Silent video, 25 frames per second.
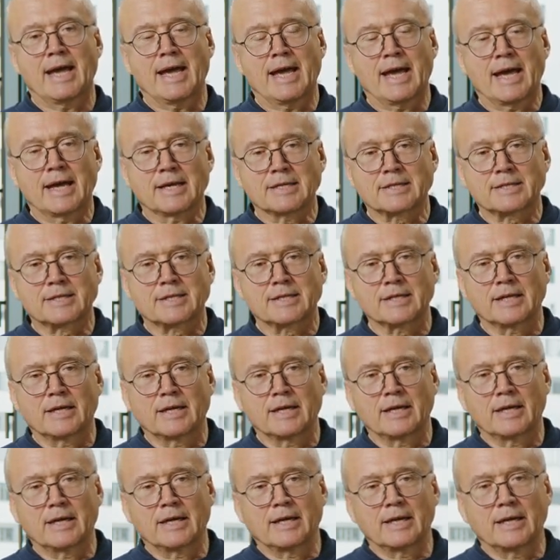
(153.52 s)
As
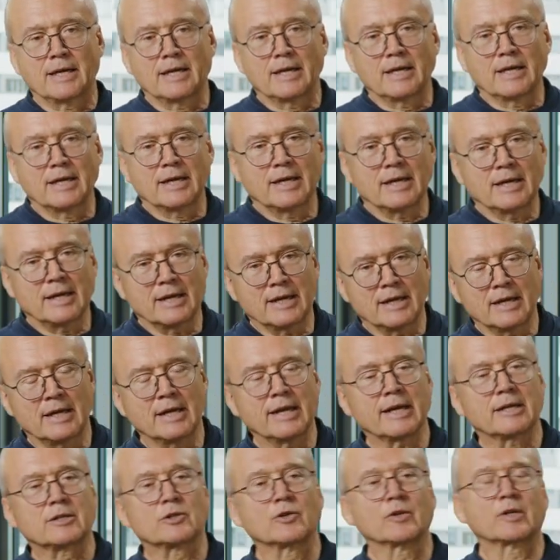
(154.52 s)

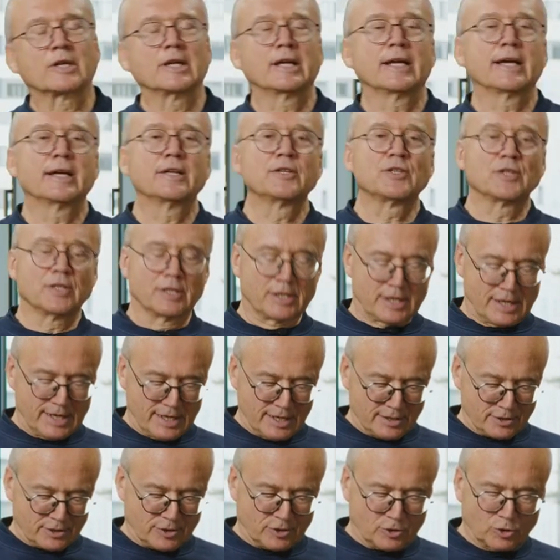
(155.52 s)
electrical
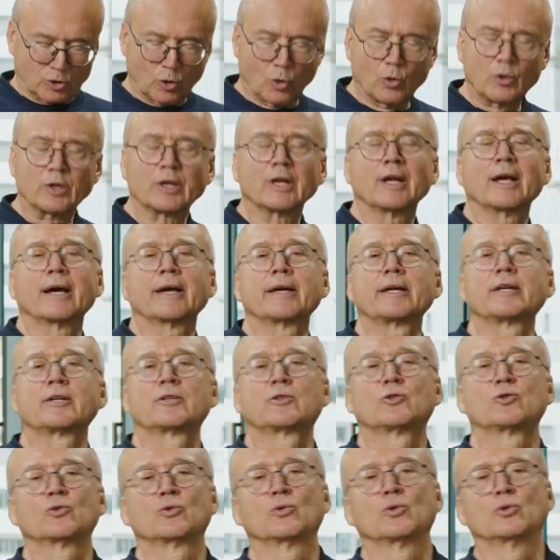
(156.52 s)
engineers don't like
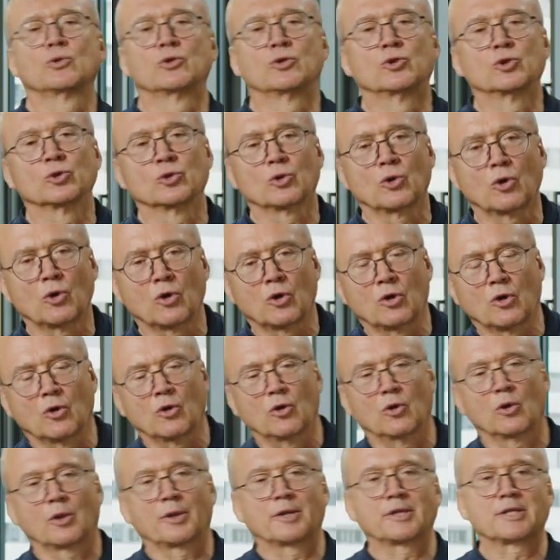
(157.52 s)
to draw
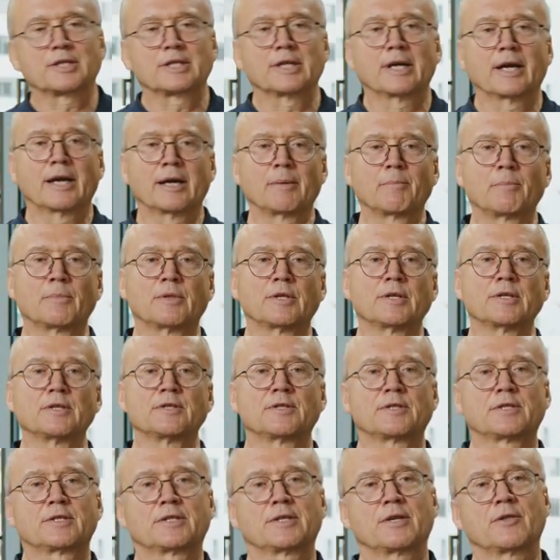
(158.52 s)
all the time
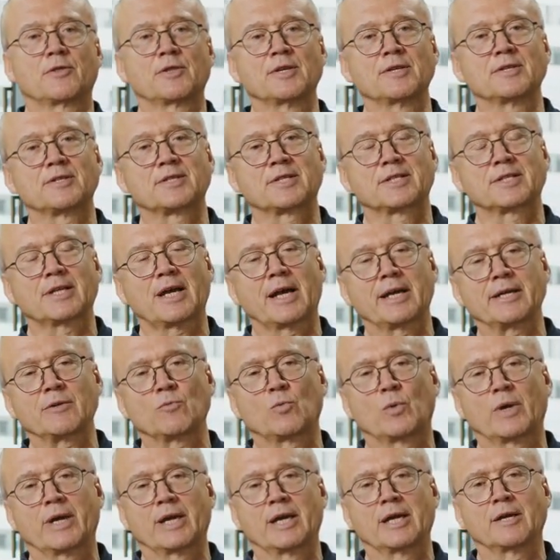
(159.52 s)
these
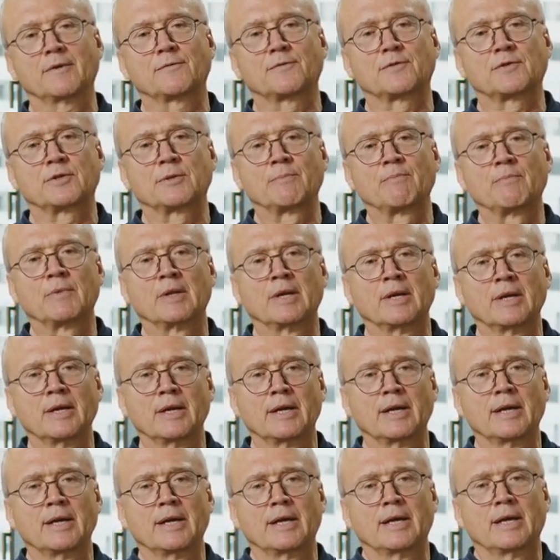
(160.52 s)
sine waves,
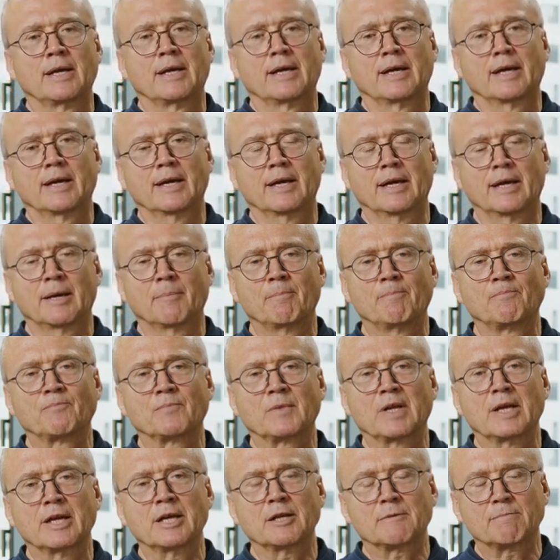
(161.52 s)

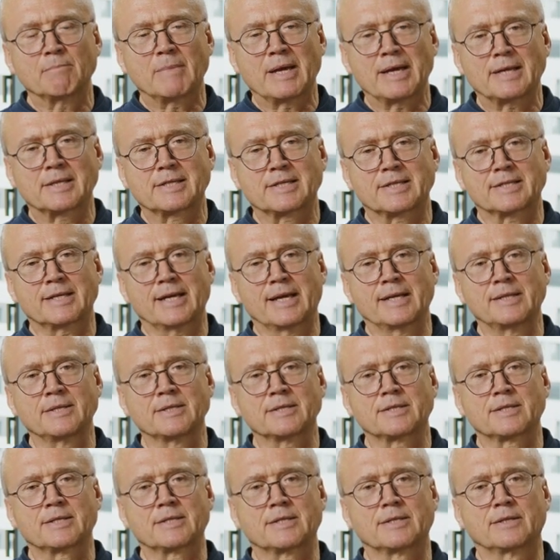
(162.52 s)
it makes
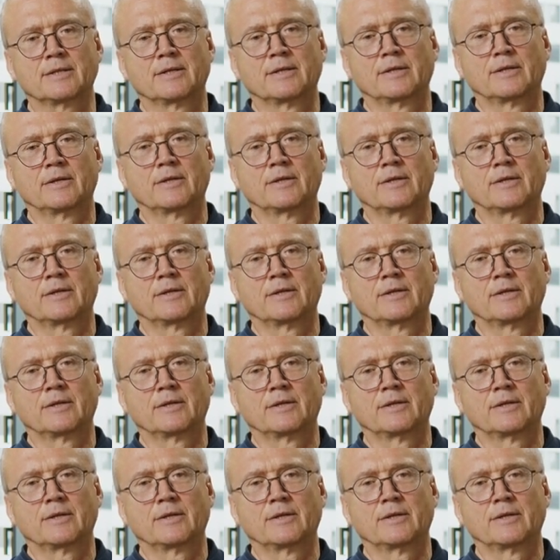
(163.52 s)
sense